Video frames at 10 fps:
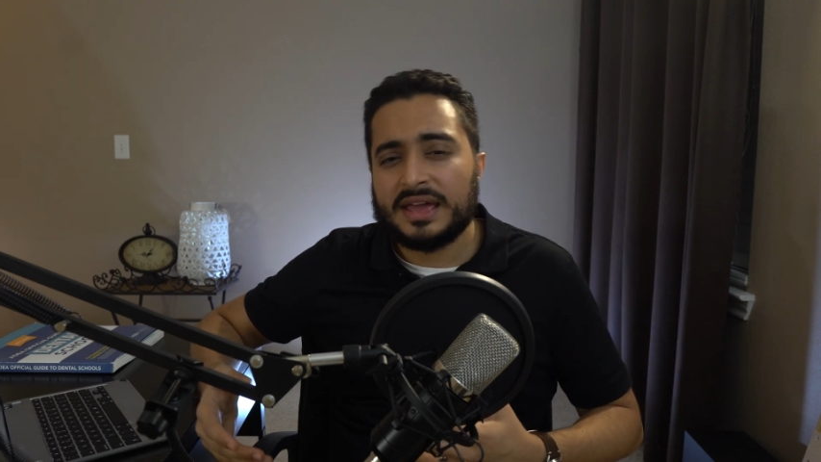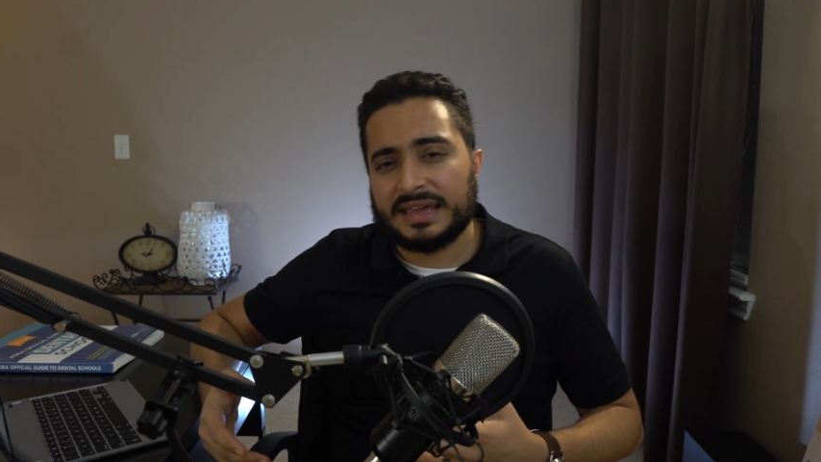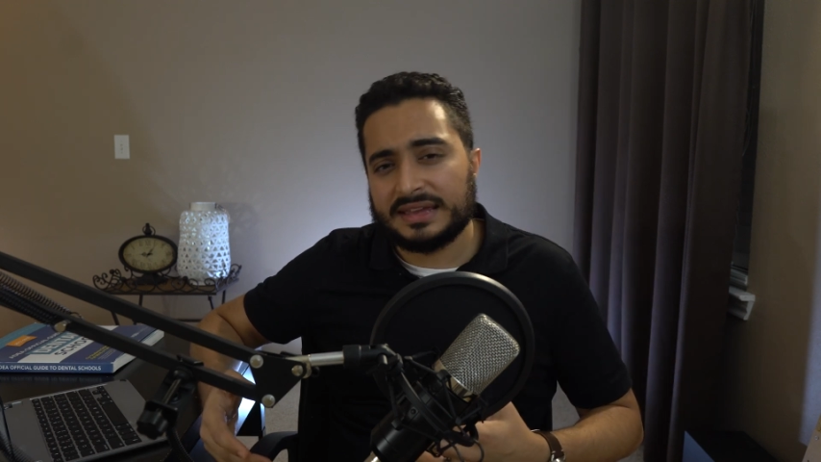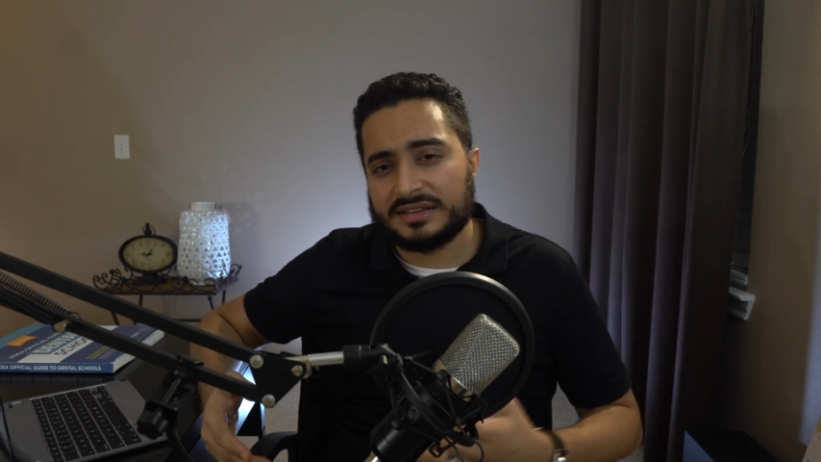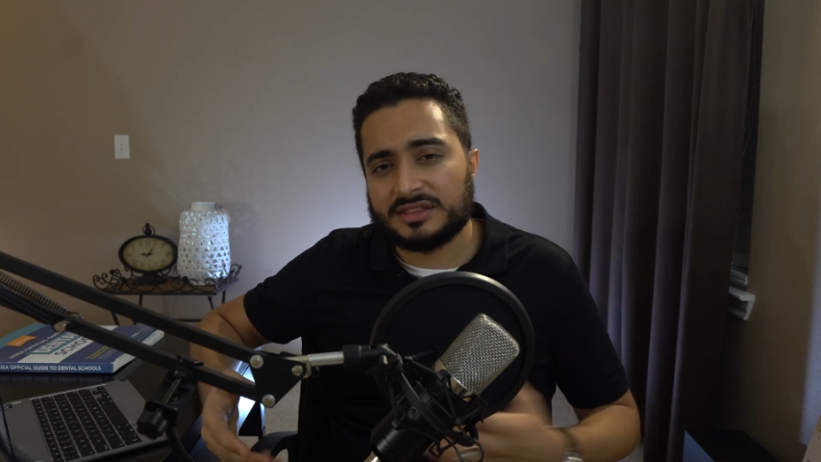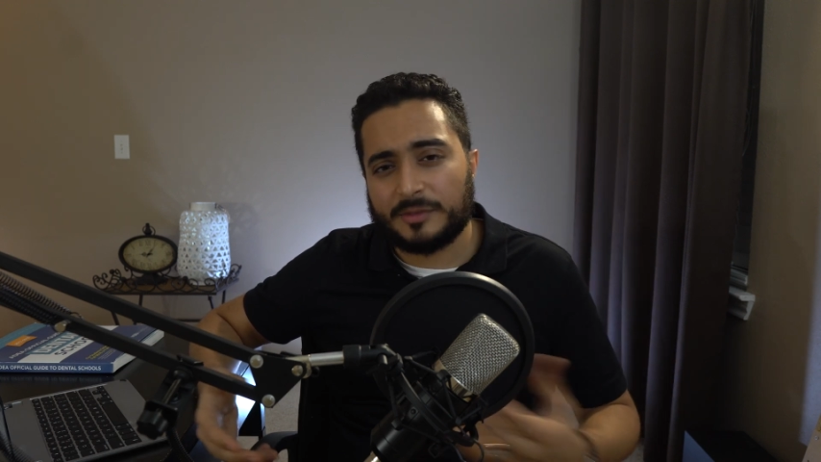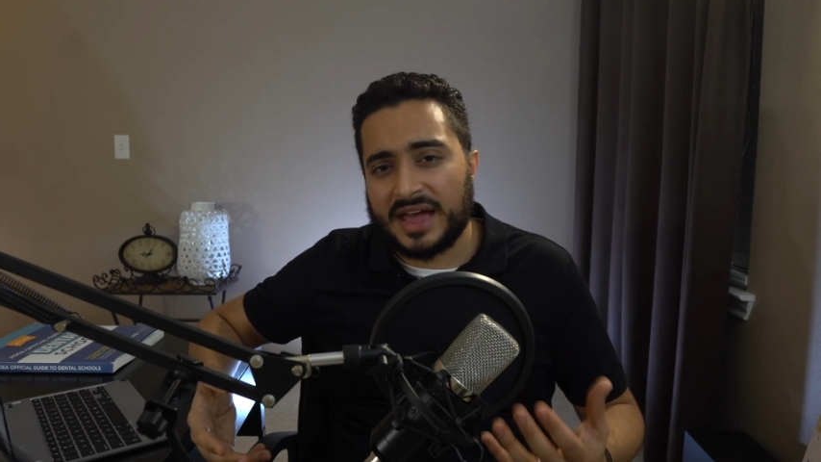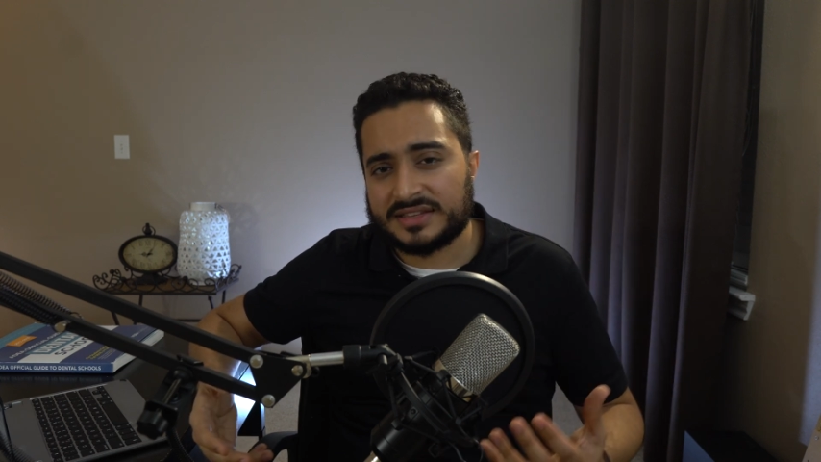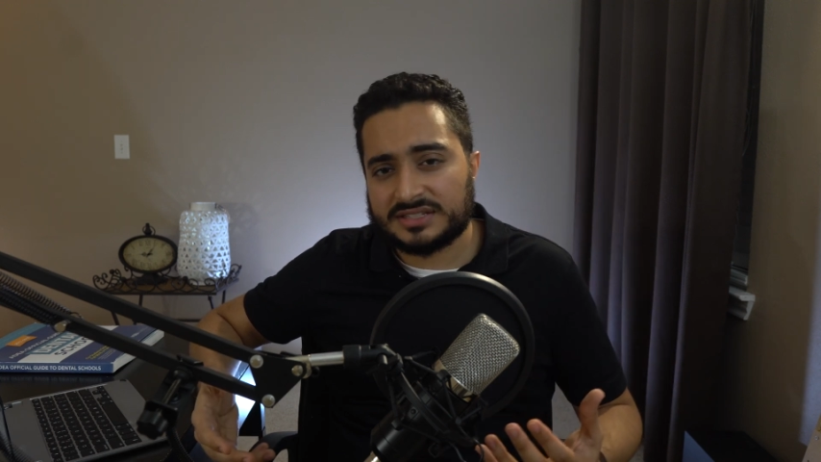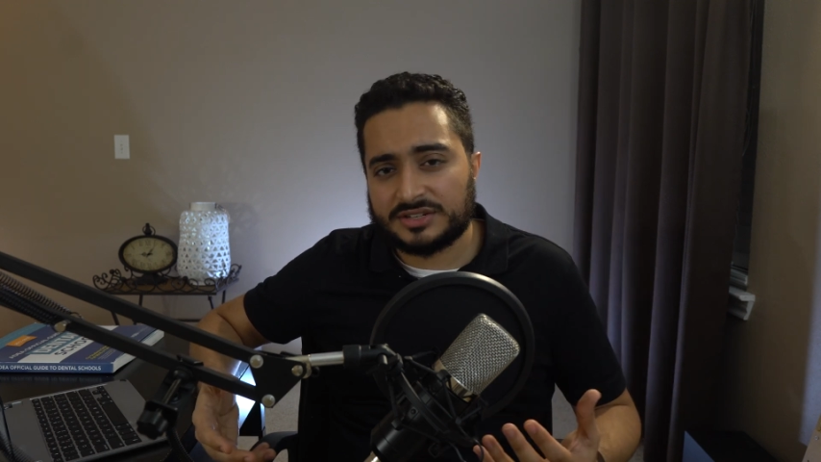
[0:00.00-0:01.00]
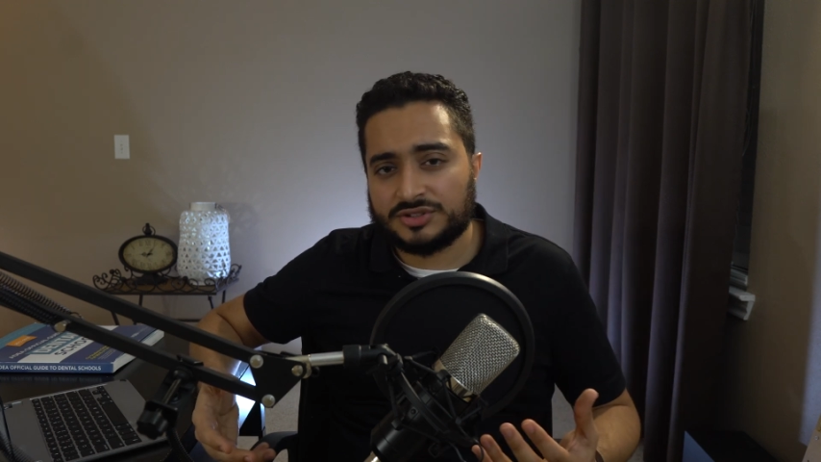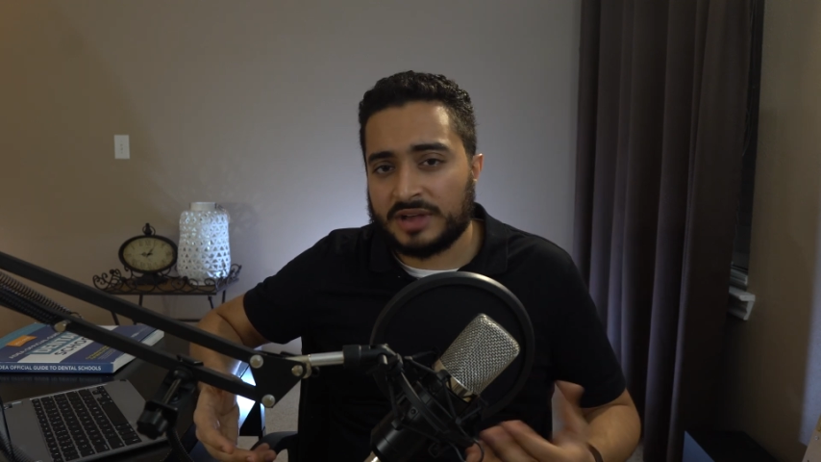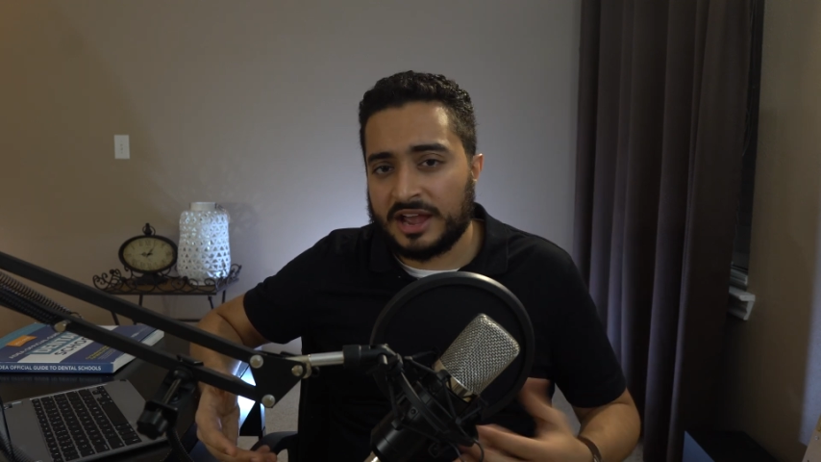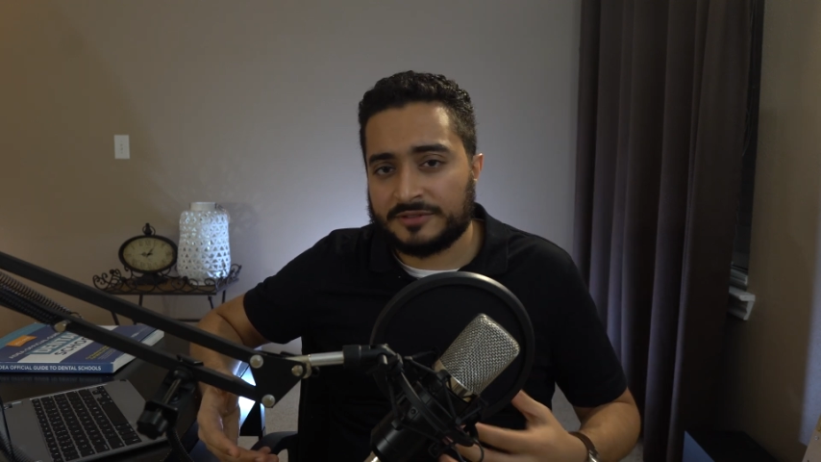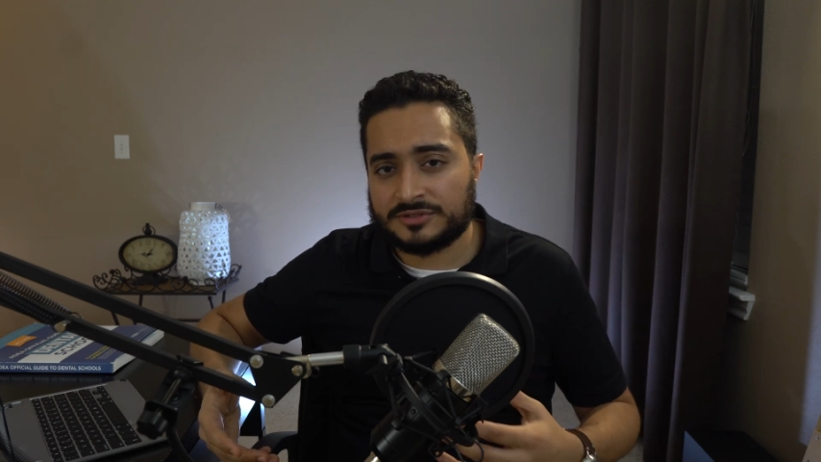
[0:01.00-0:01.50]
And in the passage, you
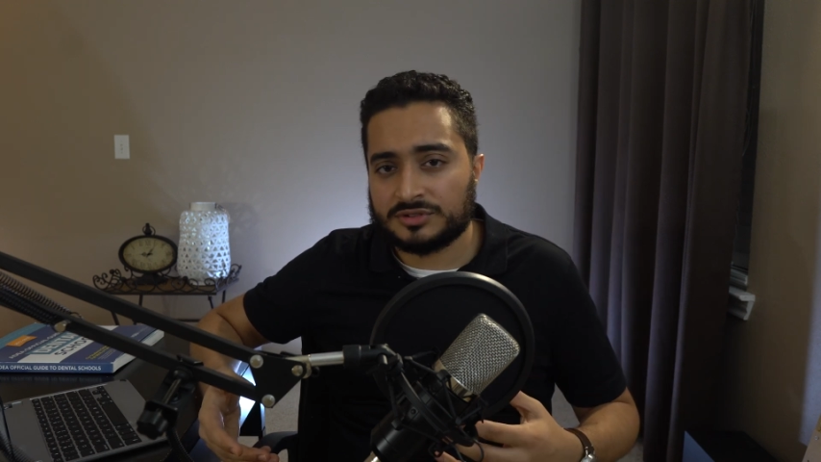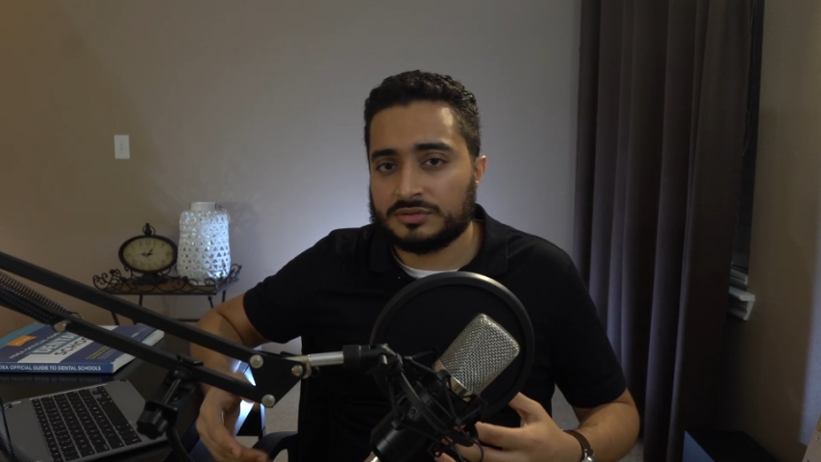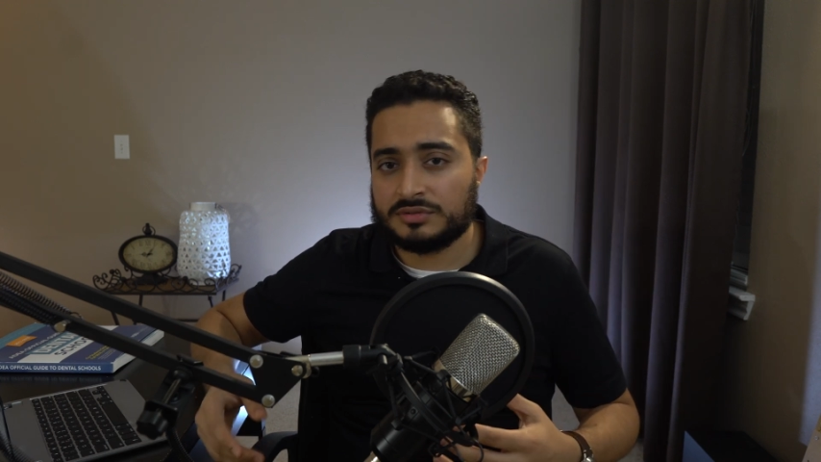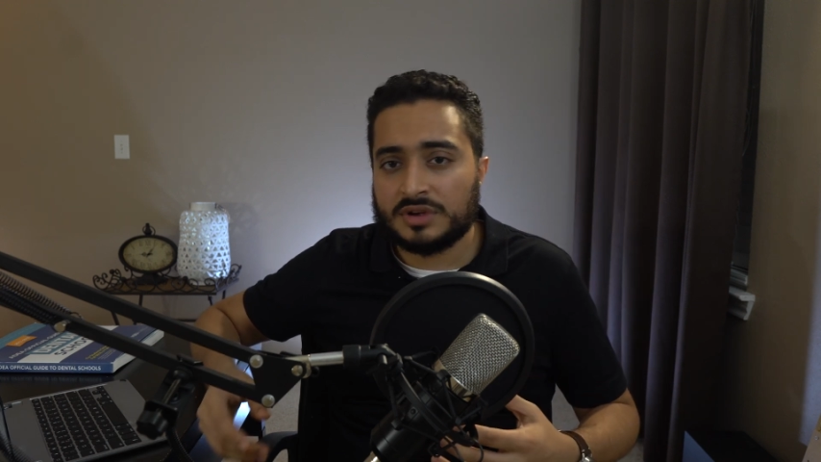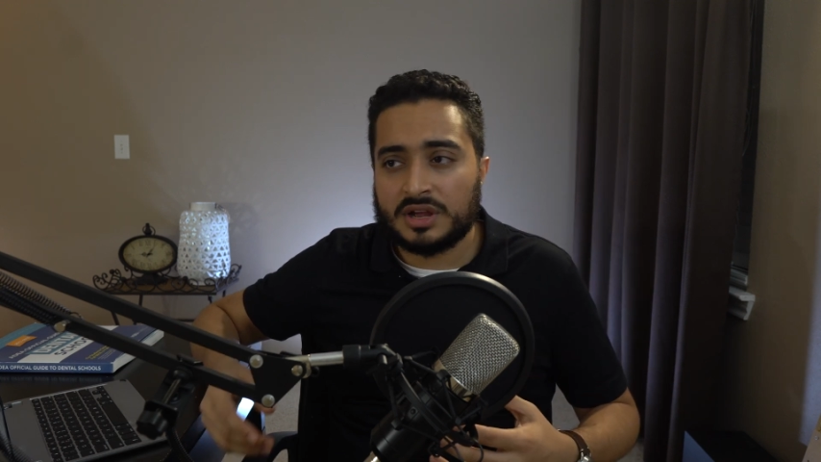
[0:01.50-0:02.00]
have to